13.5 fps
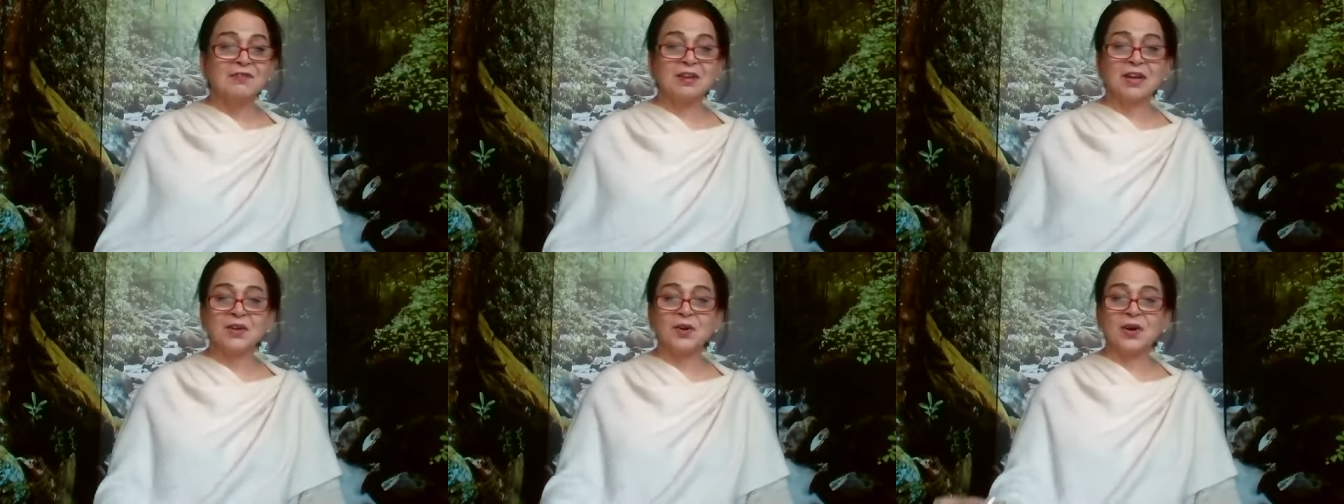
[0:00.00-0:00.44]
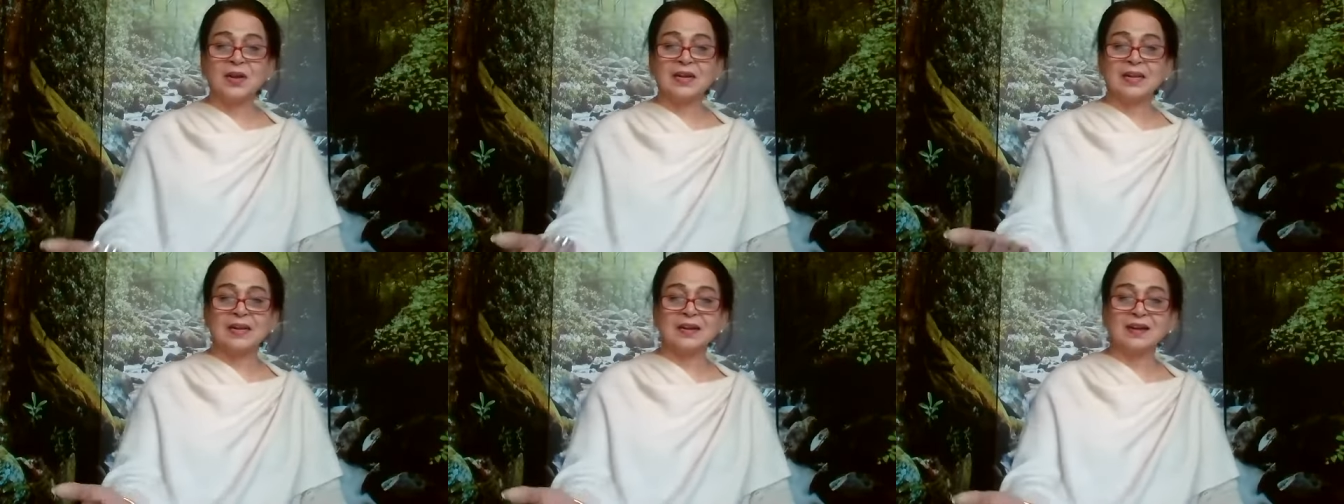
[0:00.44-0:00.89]
We are
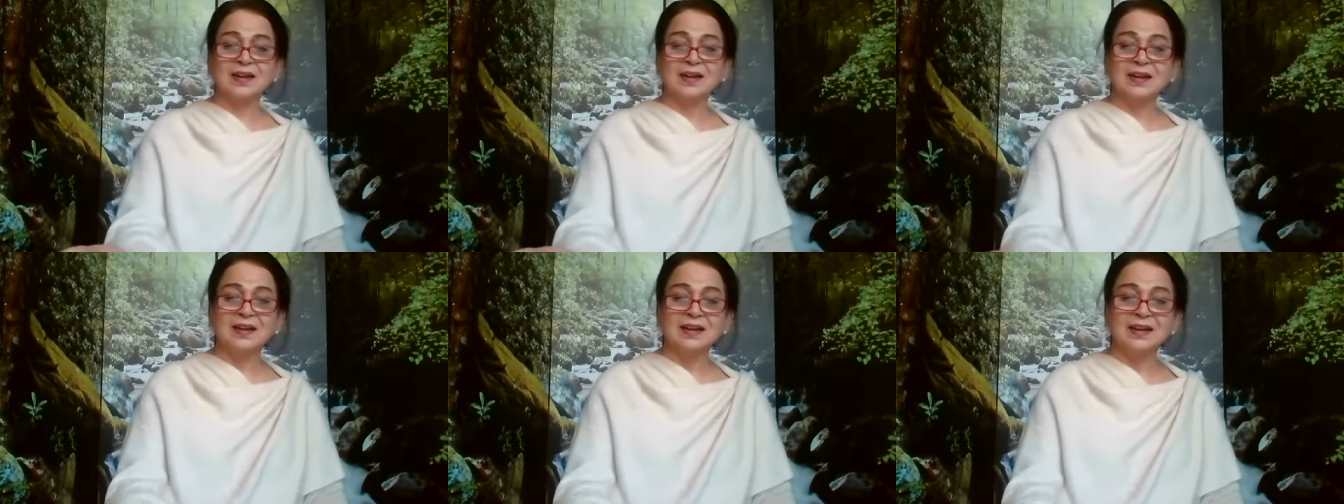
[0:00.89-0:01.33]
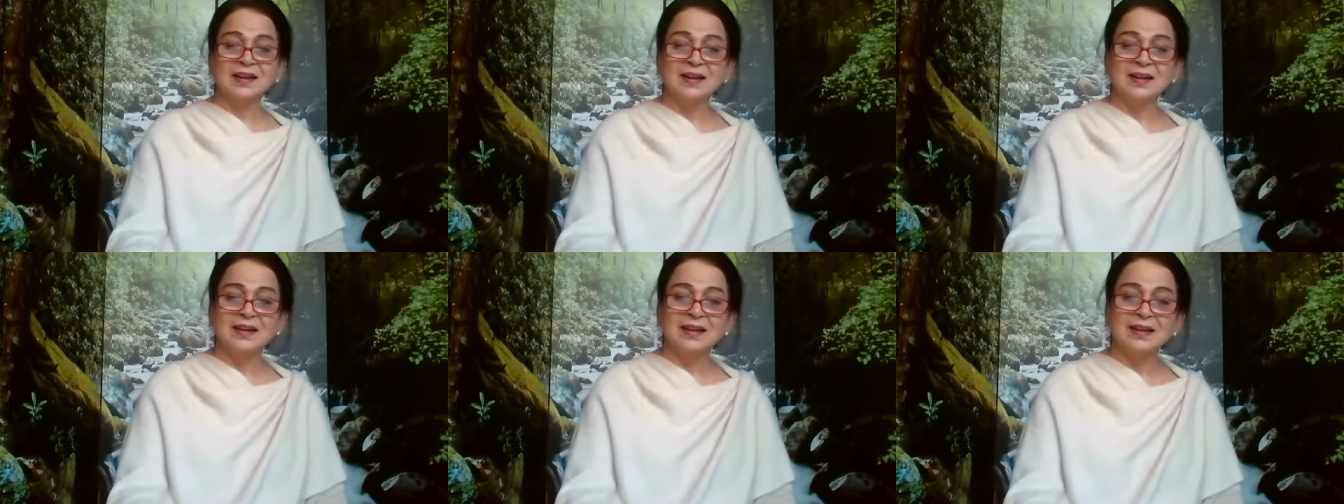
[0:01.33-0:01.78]
calling earth
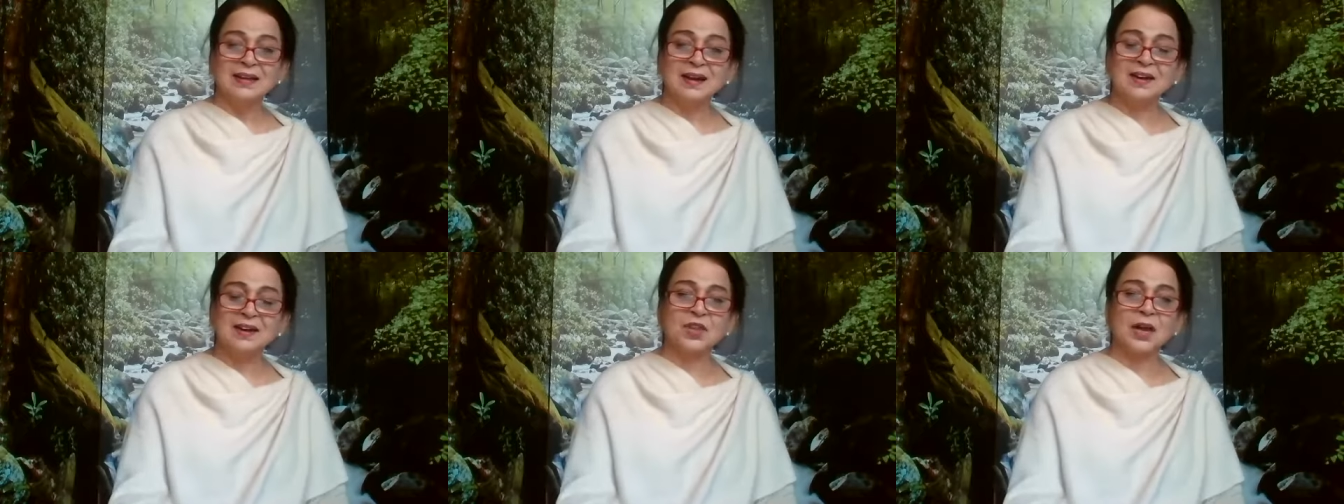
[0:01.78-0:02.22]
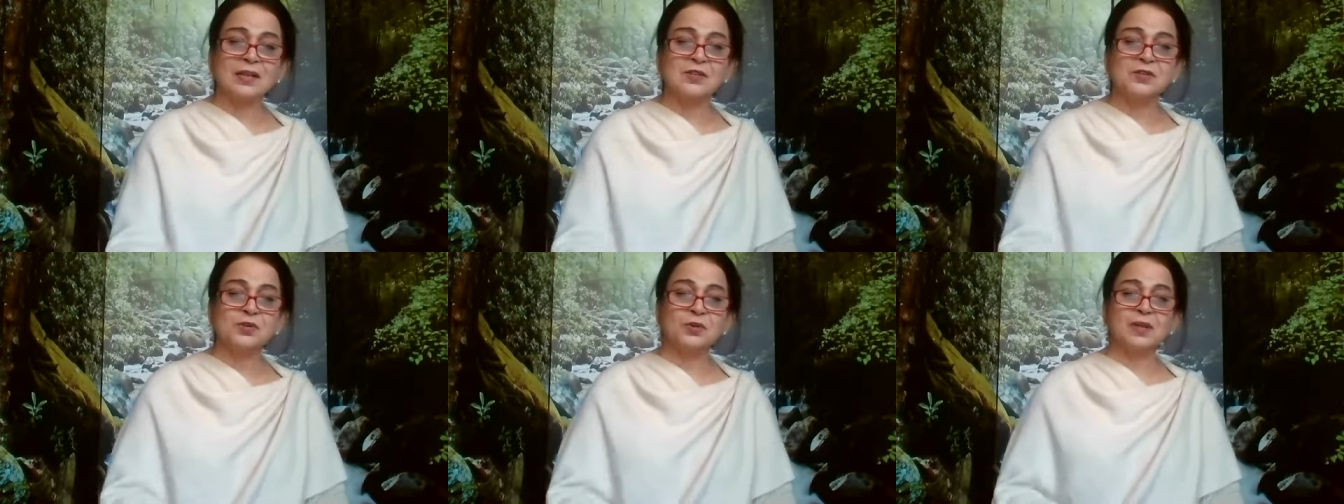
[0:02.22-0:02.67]

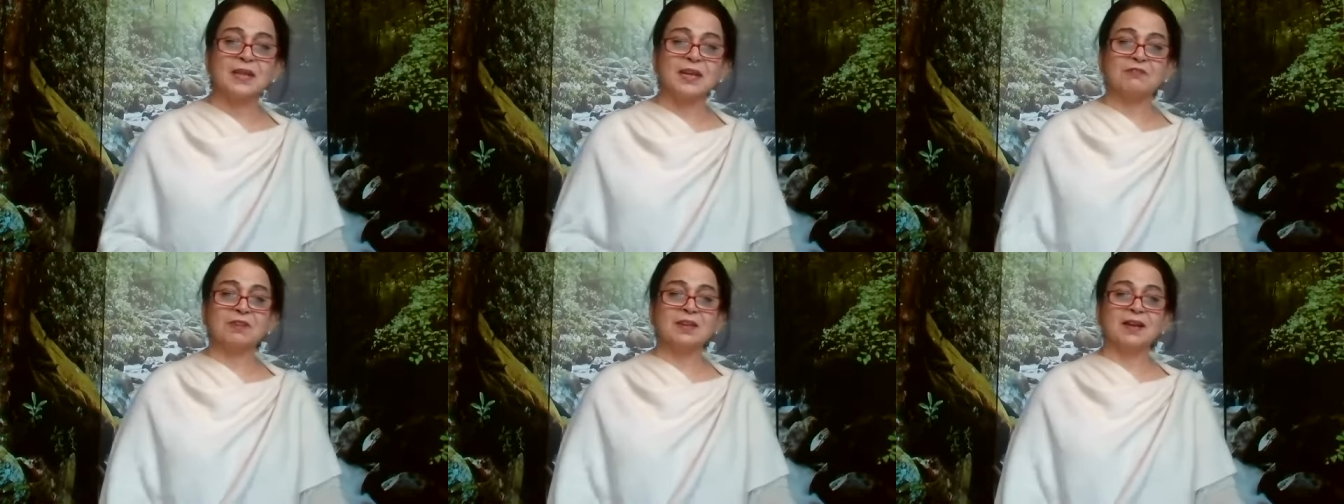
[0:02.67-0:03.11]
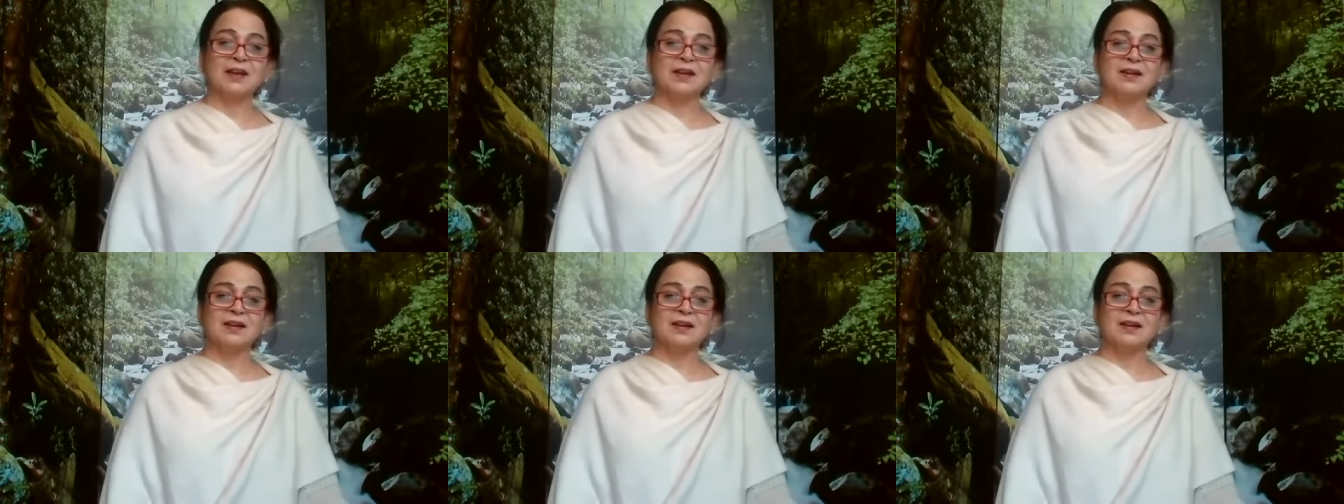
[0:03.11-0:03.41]
also a Devta.